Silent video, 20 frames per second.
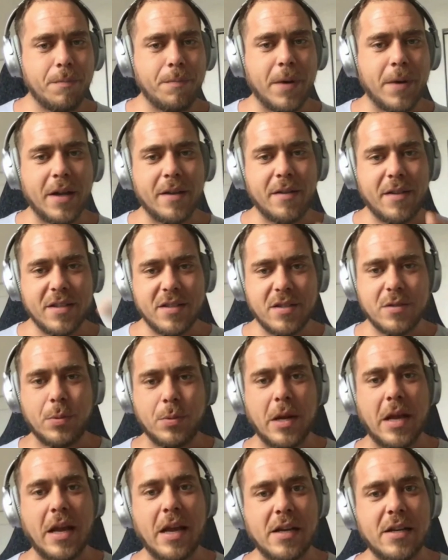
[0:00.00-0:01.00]
but this is
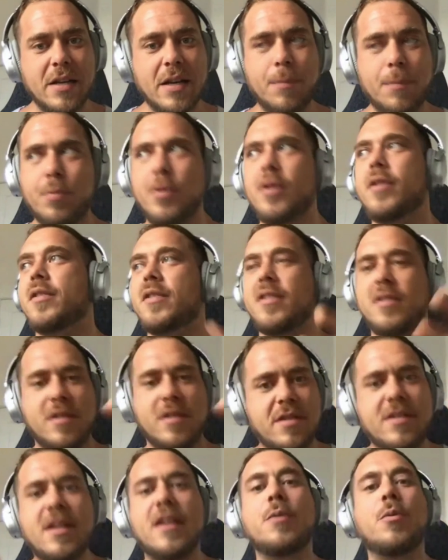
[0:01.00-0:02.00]
what I ended up with.
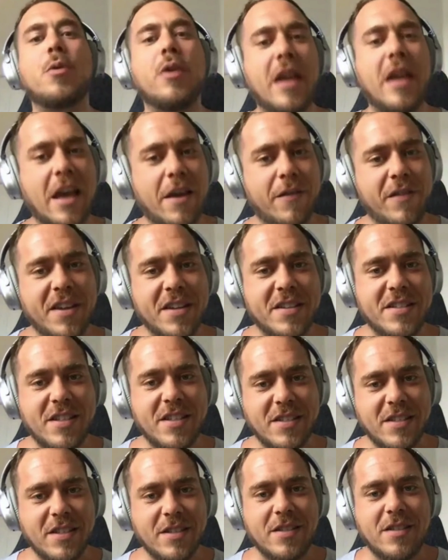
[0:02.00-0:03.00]
Does anyone have any
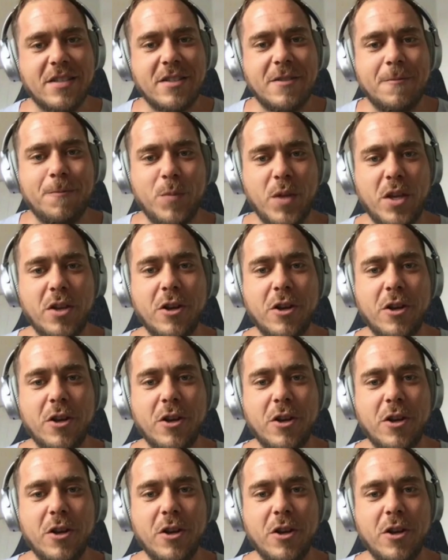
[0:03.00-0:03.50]
assistance?